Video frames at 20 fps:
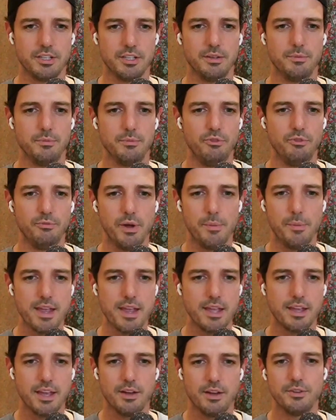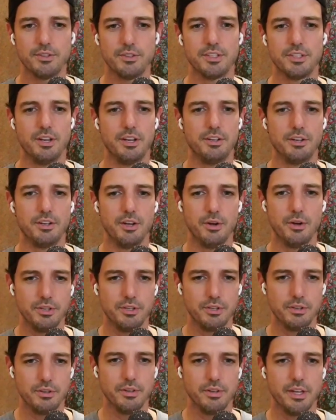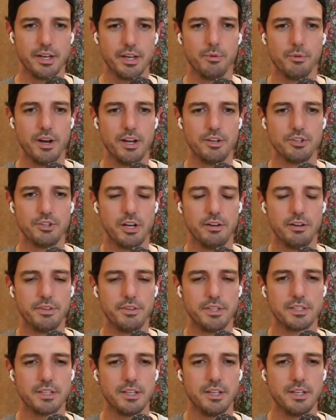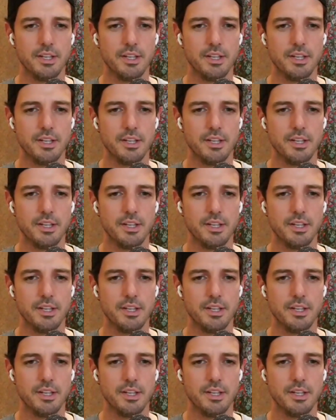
move my bank accounts, and you had to go into like a branch office.